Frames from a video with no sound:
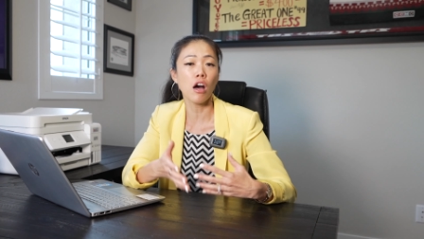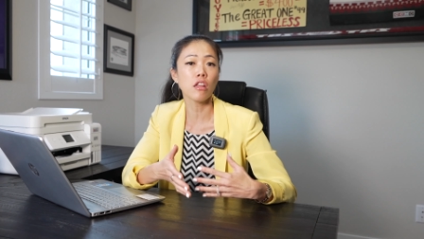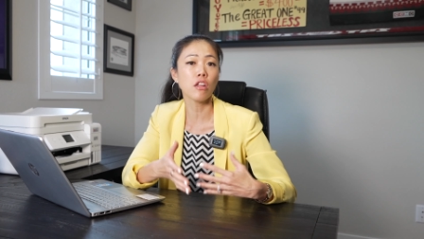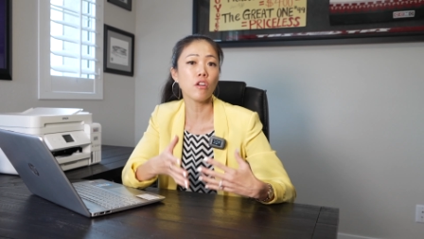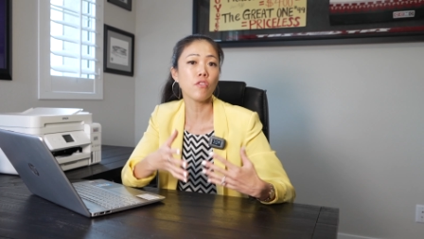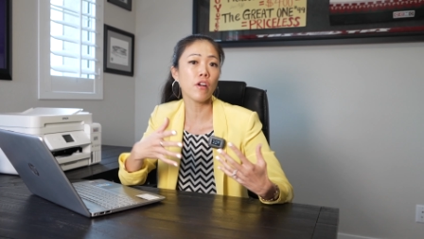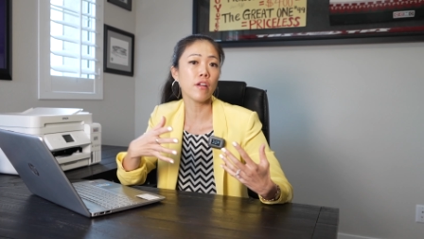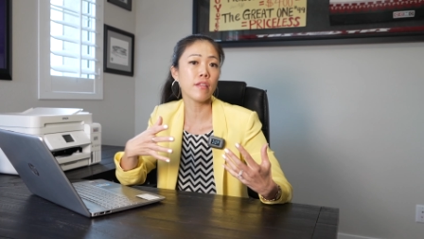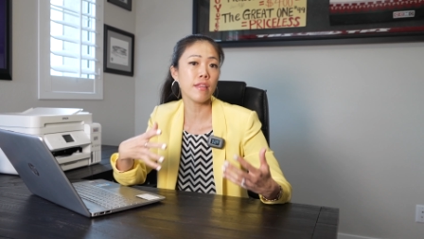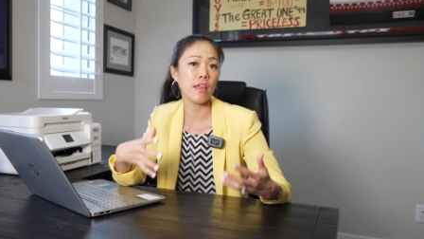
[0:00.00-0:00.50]
All
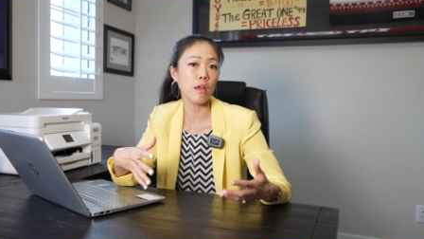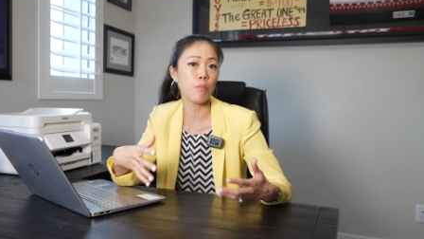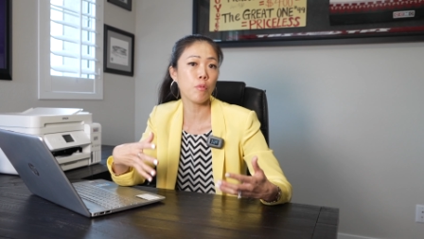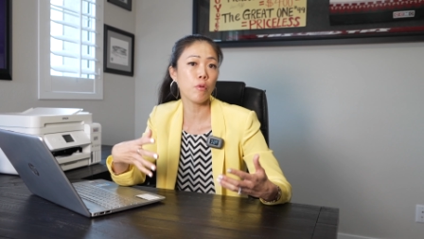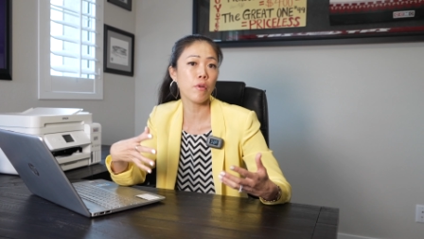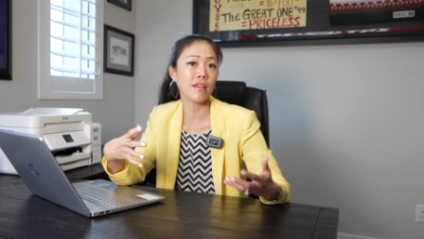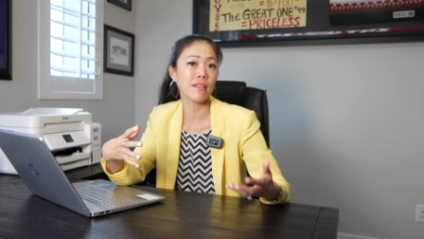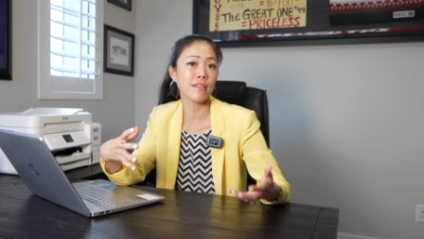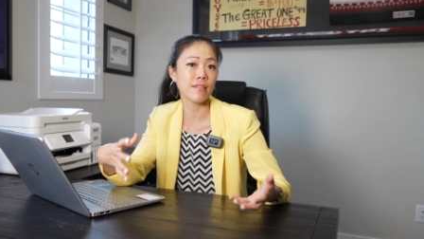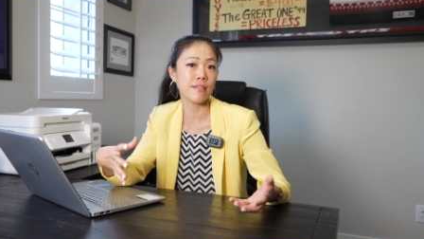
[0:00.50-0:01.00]
of our
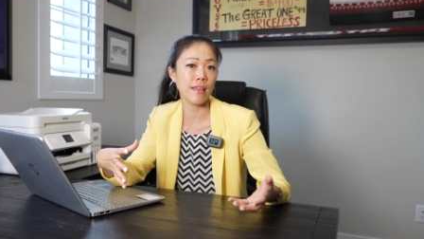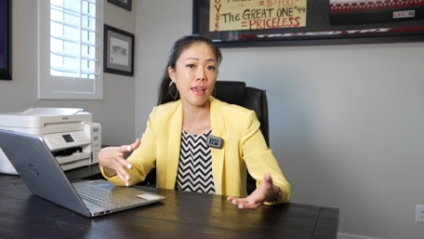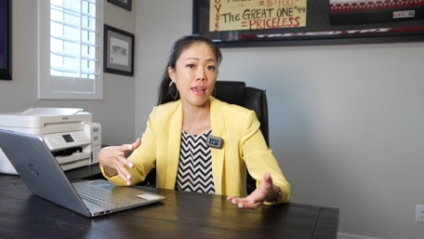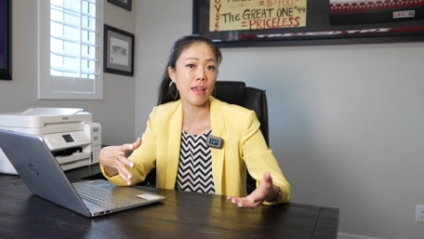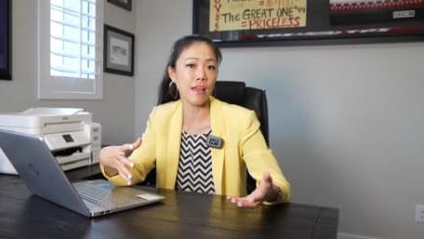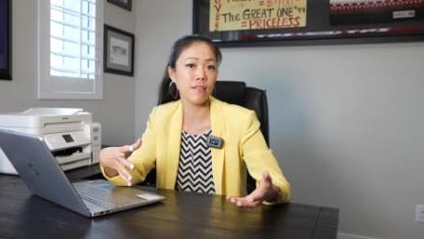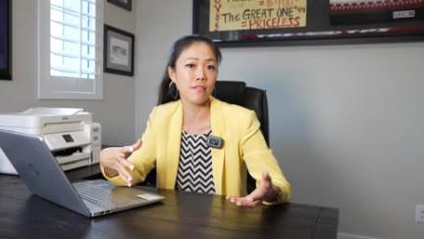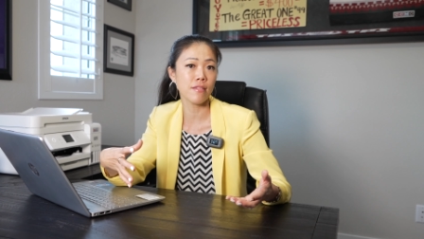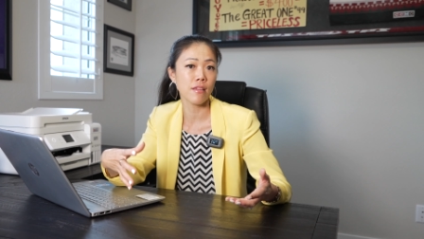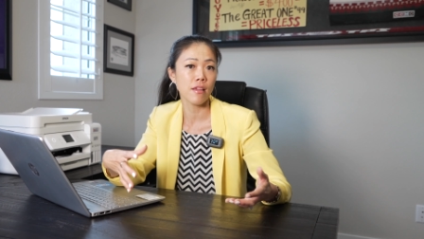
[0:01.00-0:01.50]
neighboring
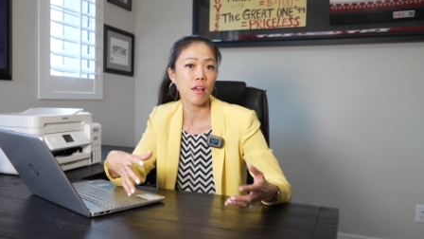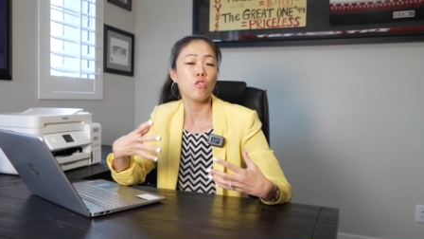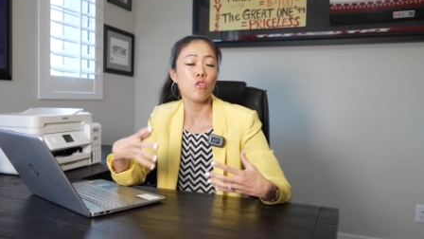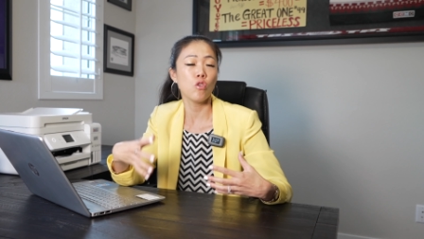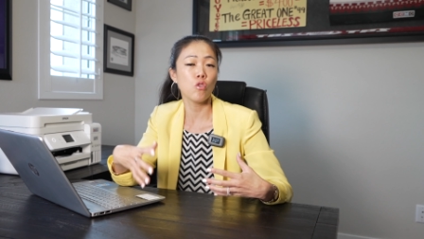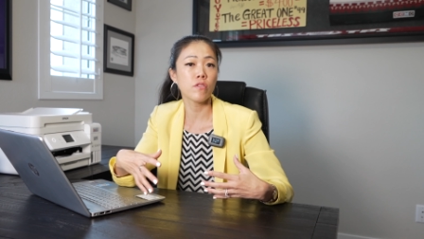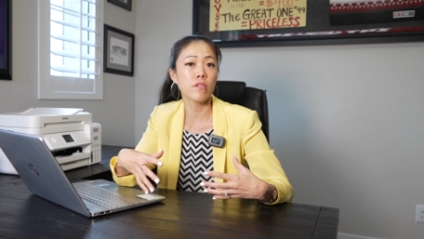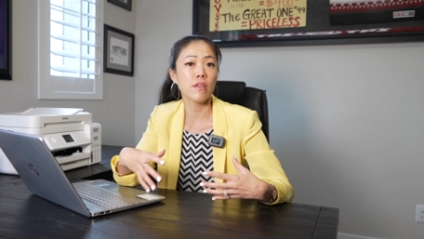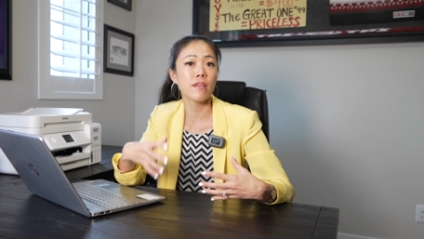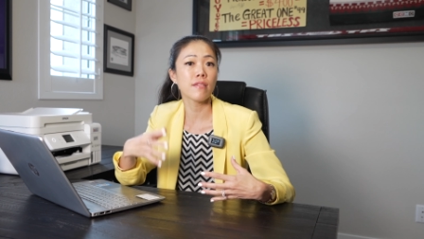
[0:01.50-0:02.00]
states
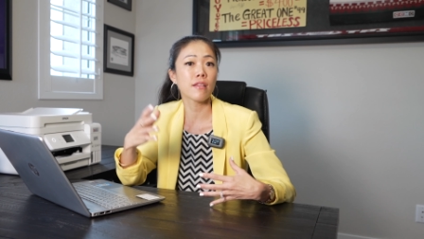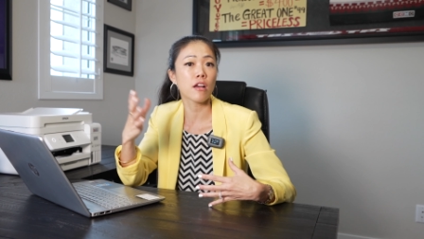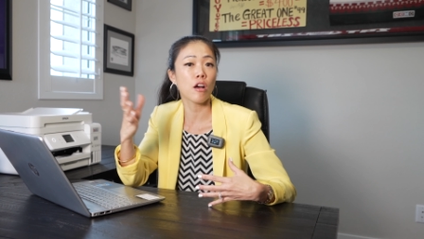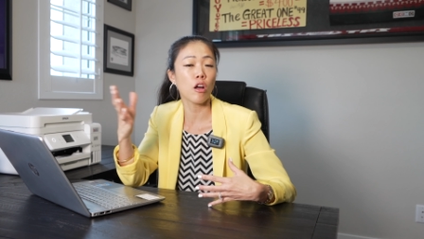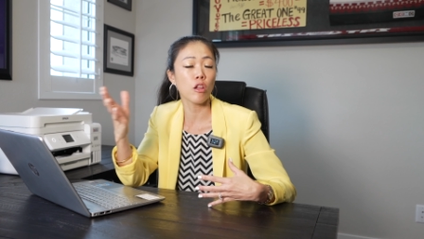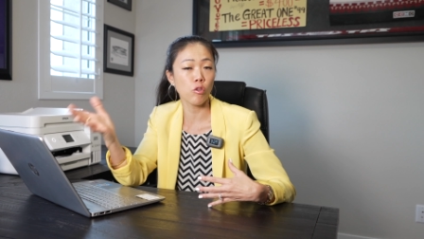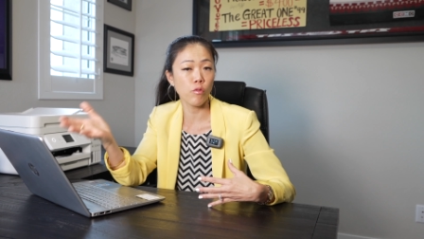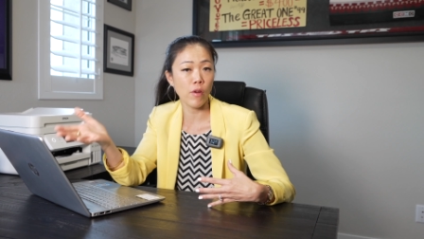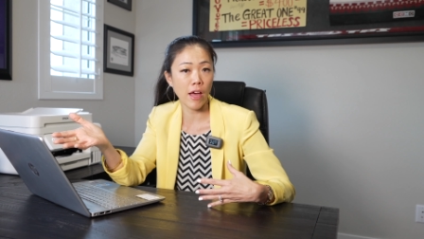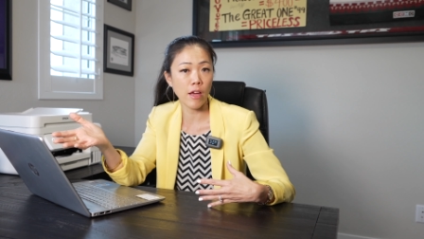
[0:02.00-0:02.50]
uses
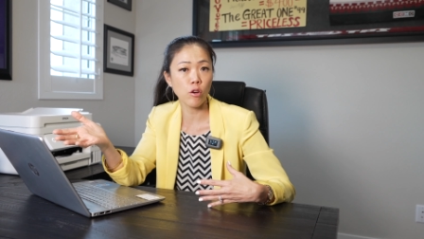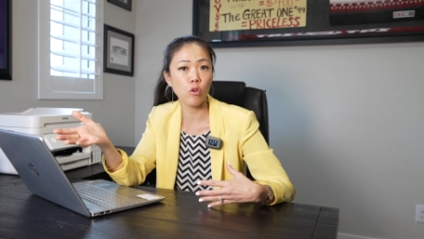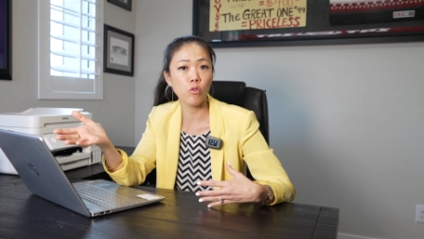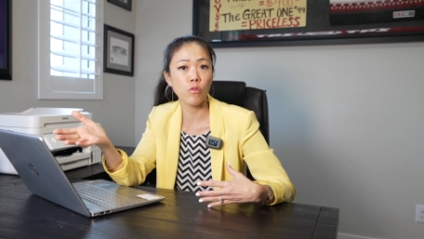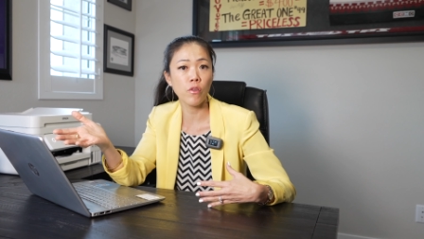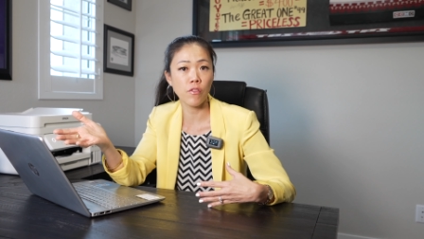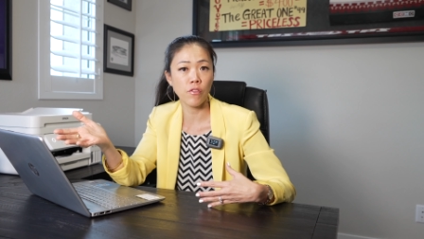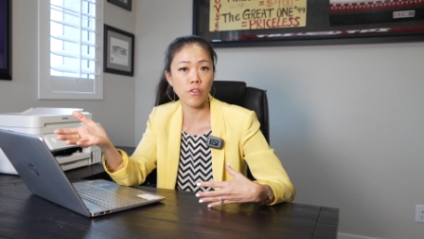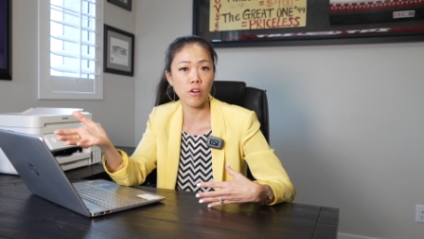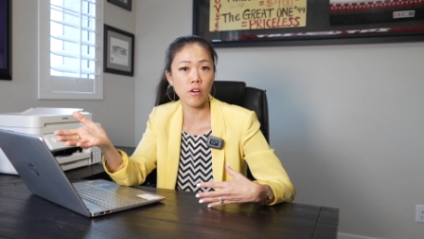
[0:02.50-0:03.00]
Colorado
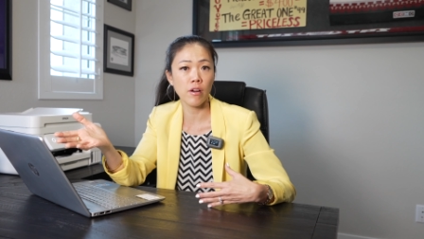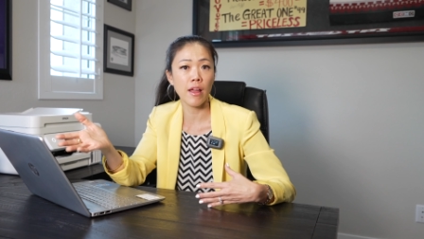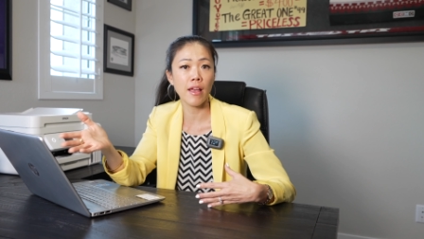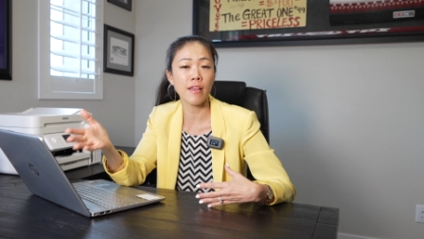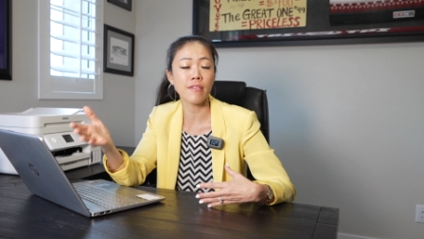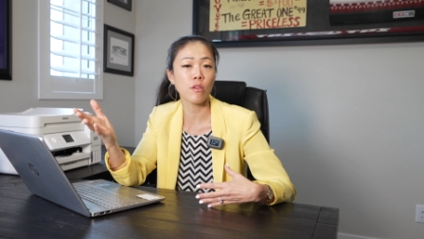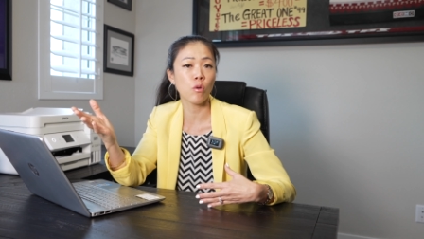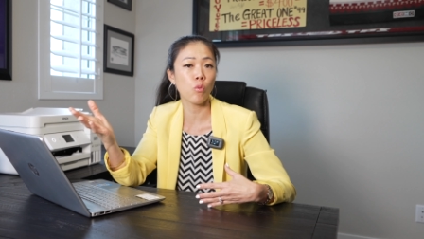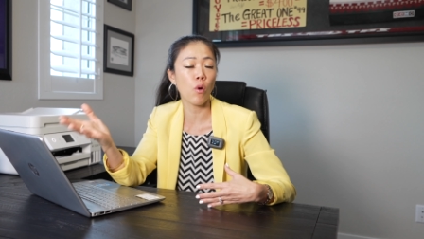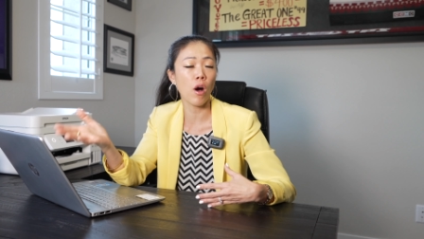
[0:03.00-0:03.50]
River
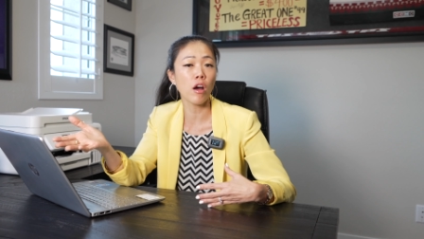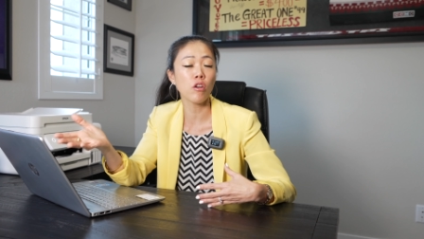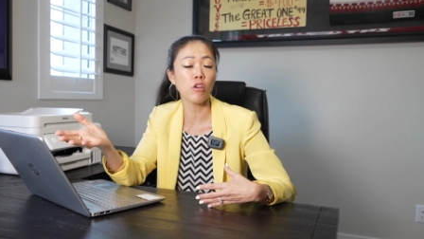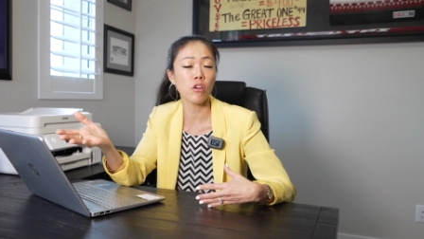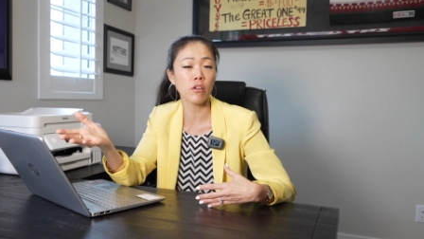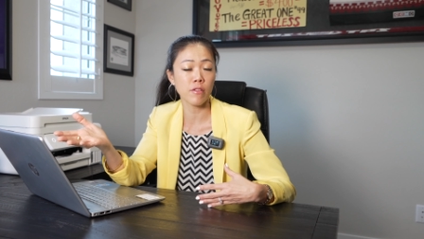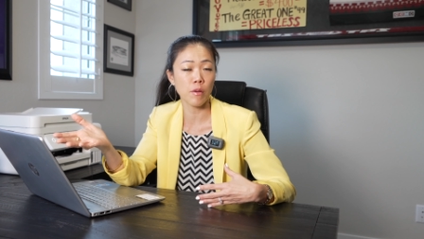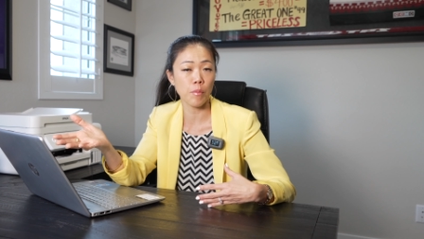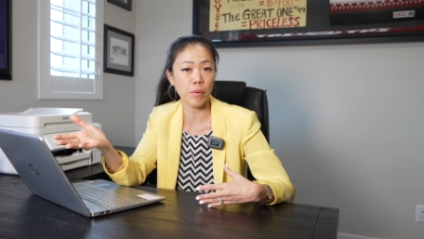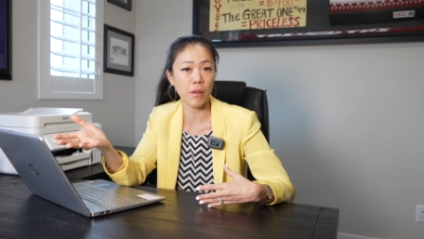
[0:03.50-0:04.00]
as the
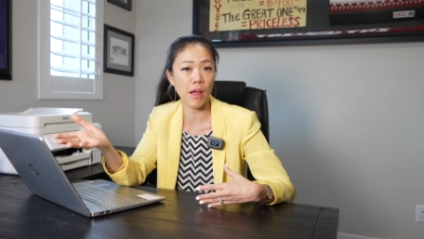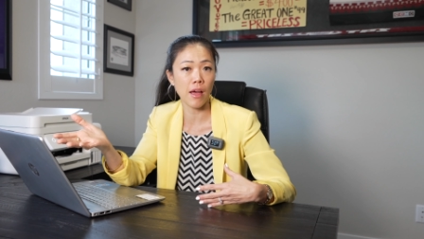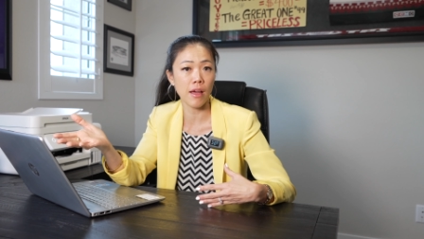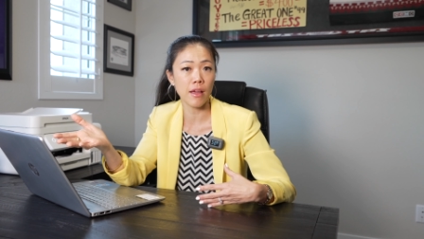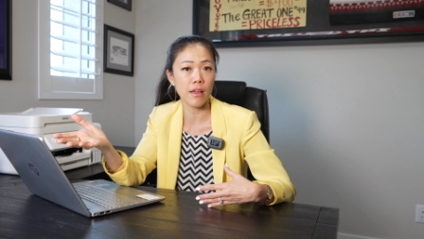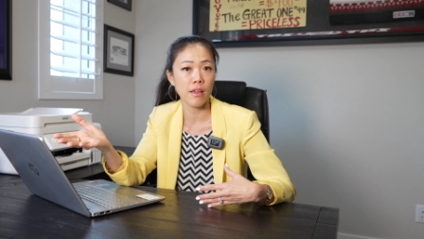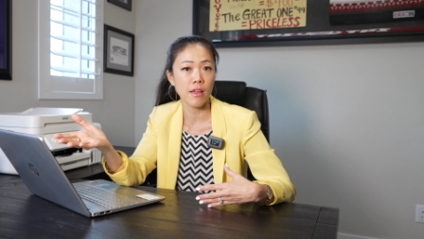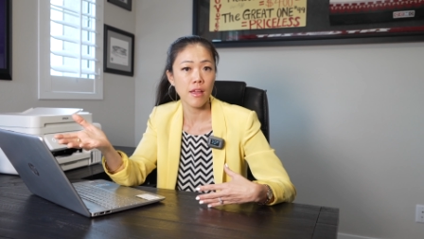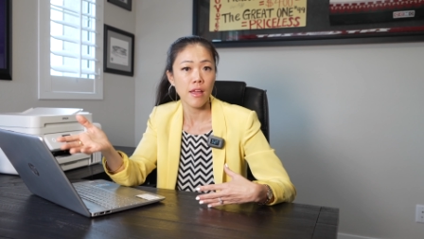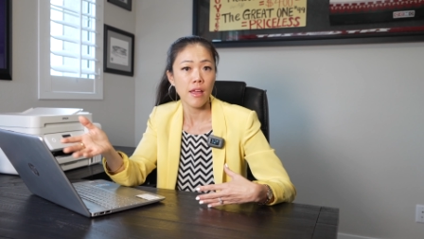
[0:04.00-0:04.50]
water
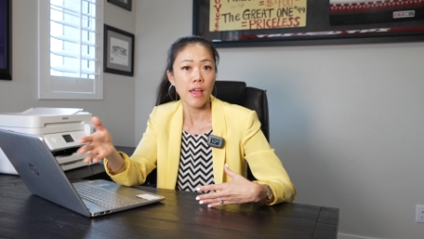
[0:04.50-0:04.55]
supply,